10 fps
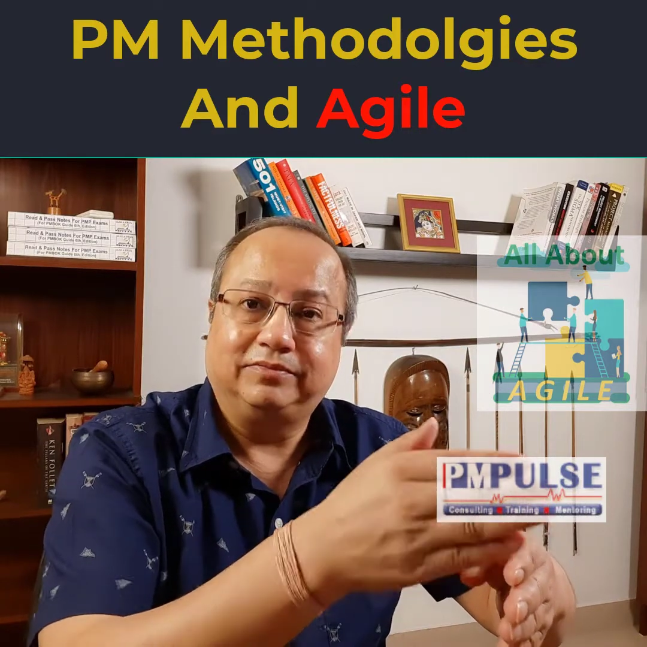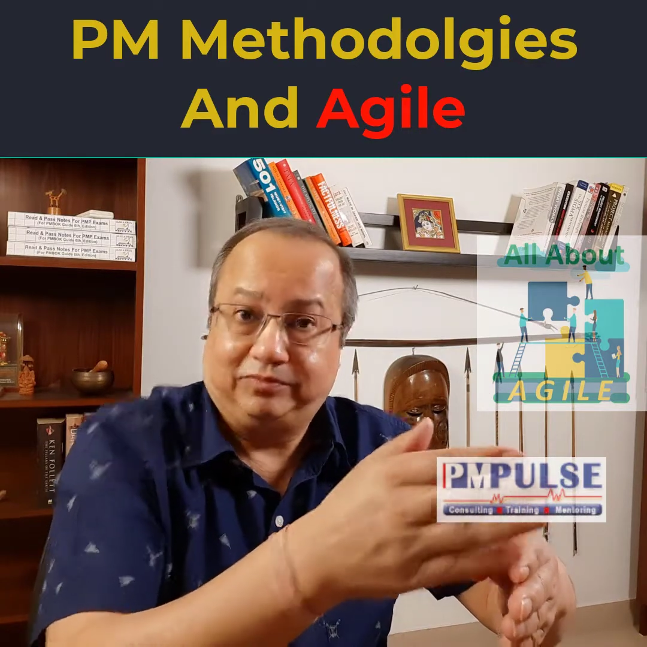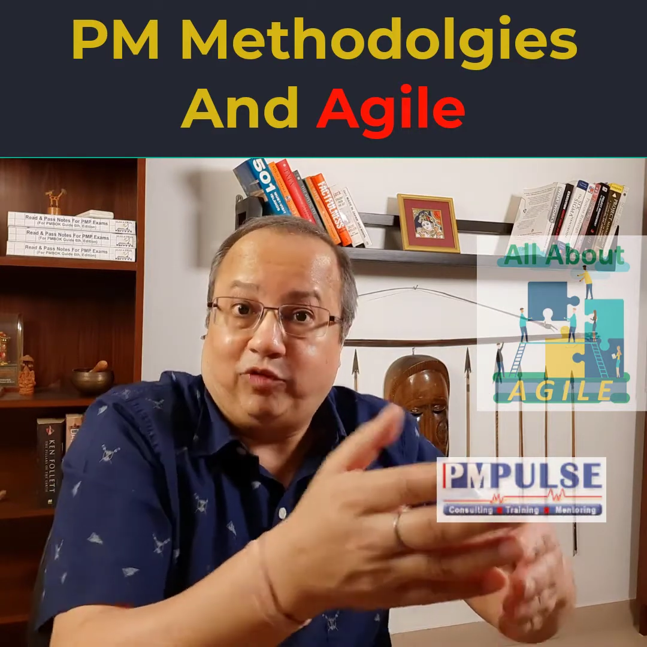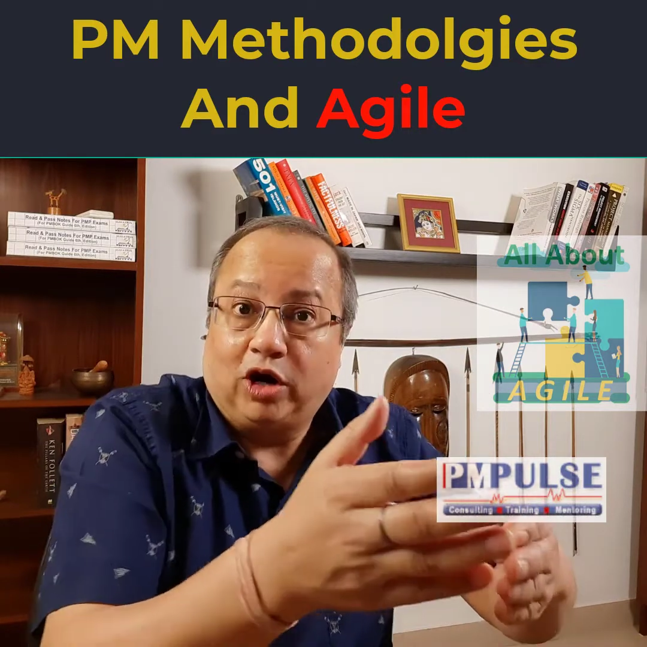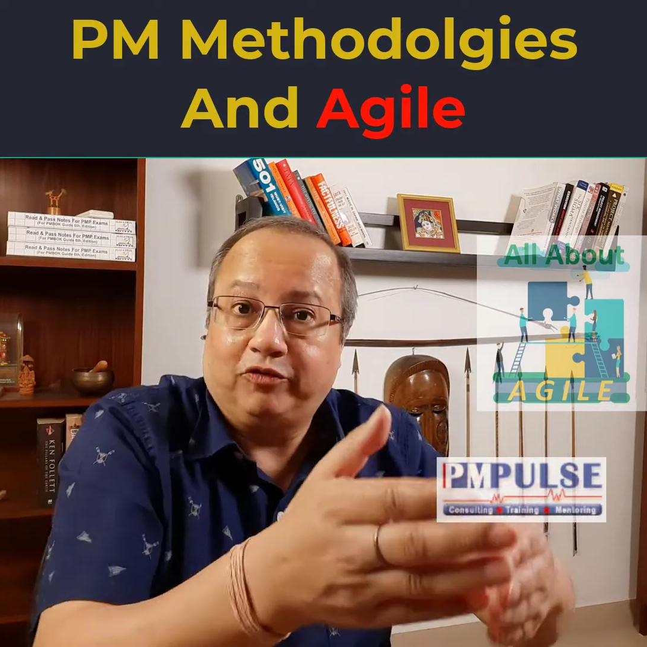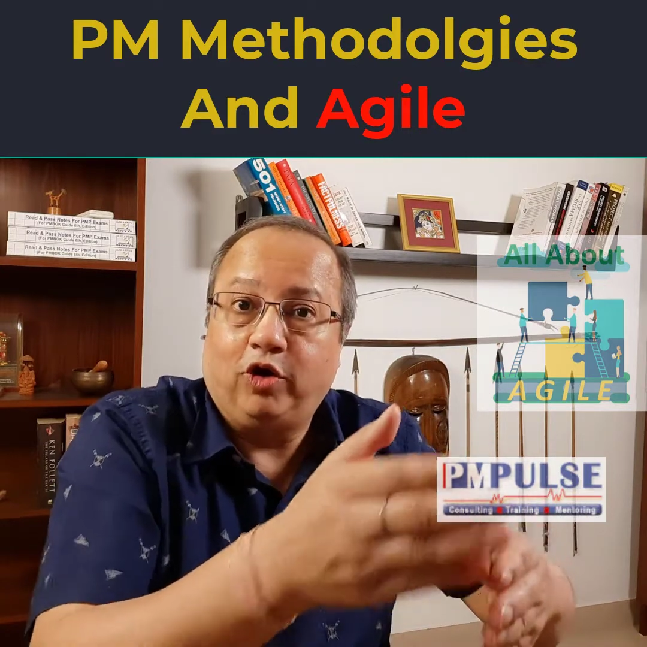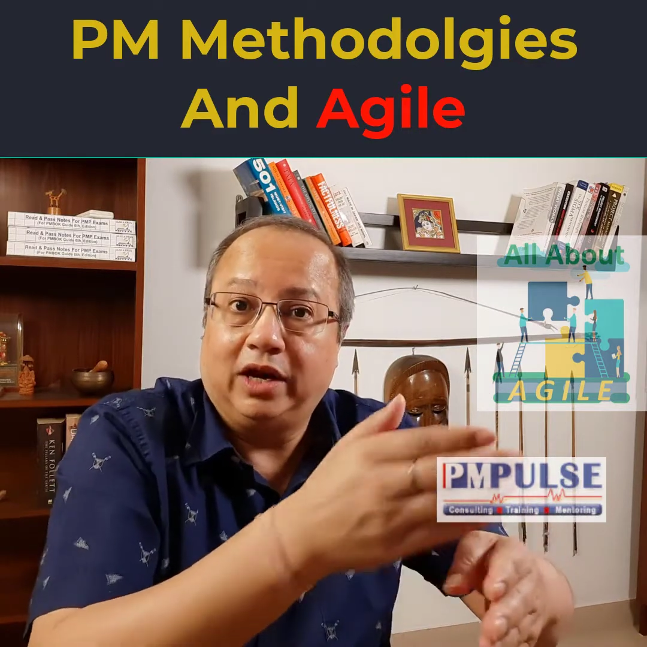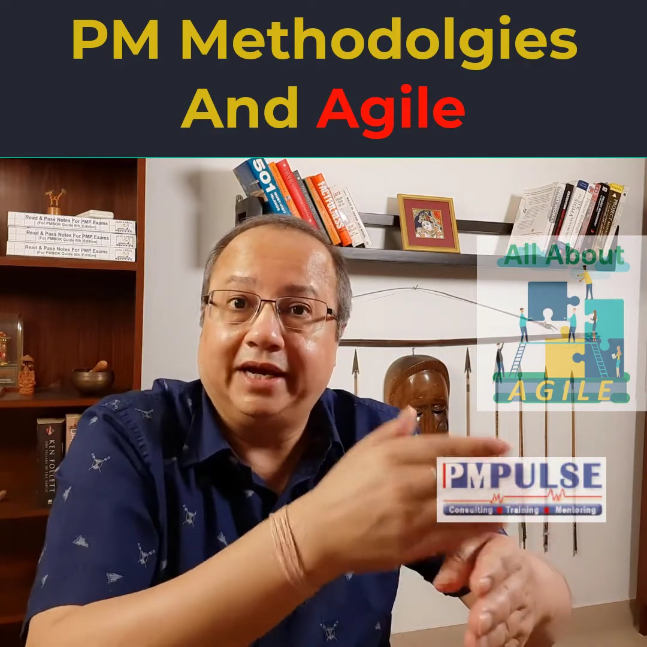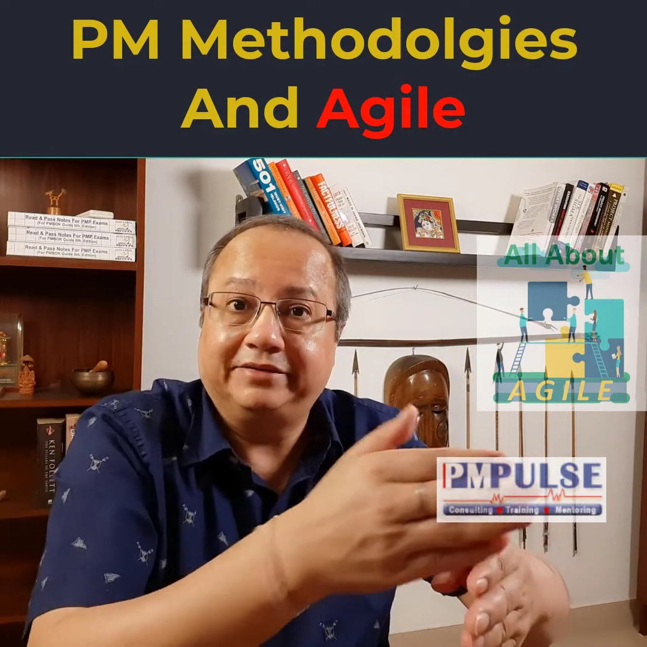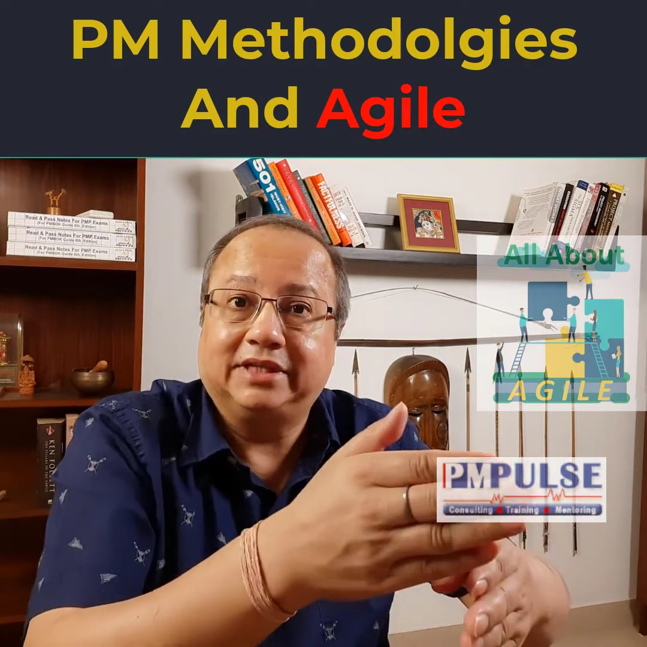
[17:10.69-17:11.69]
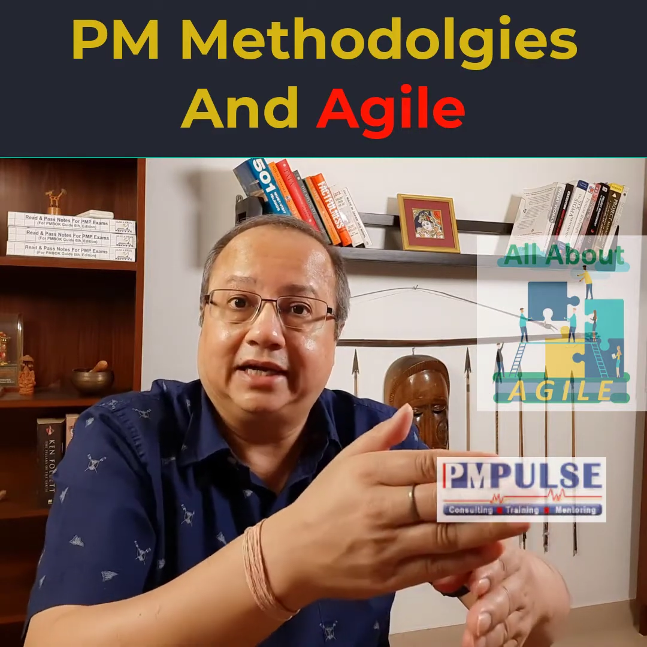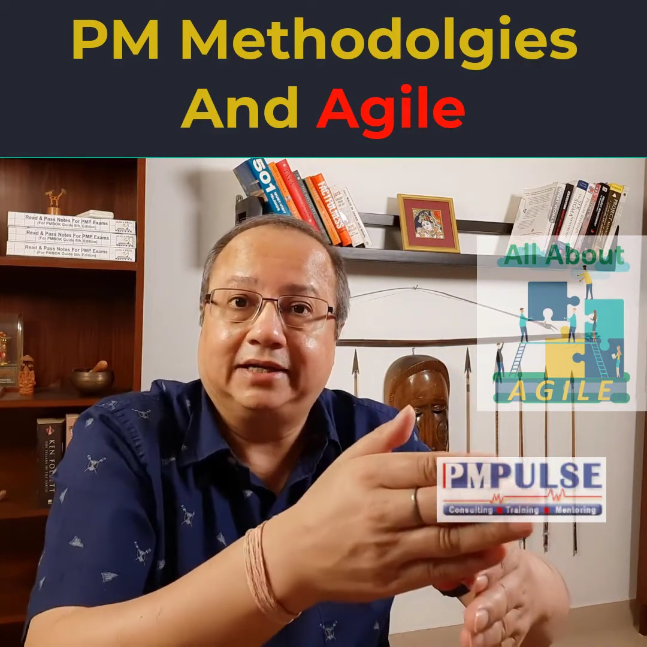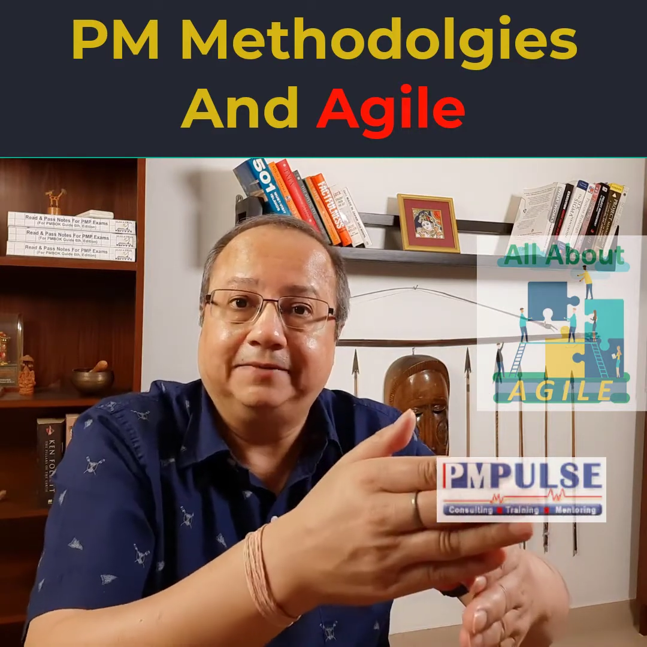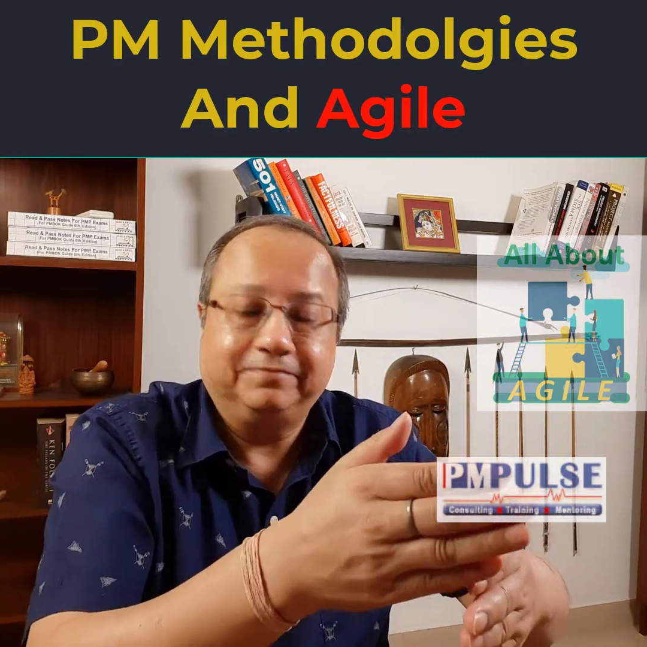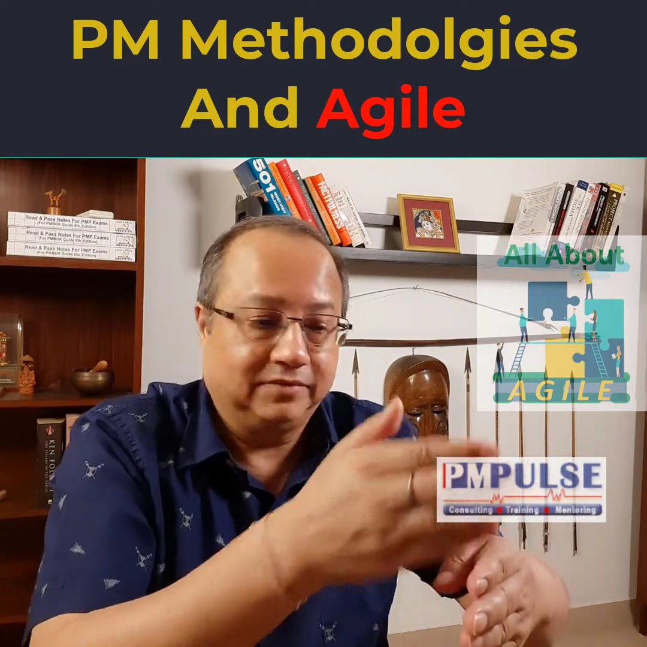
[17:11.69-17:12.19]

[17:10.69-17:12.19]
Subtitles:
Waterfall life cycle,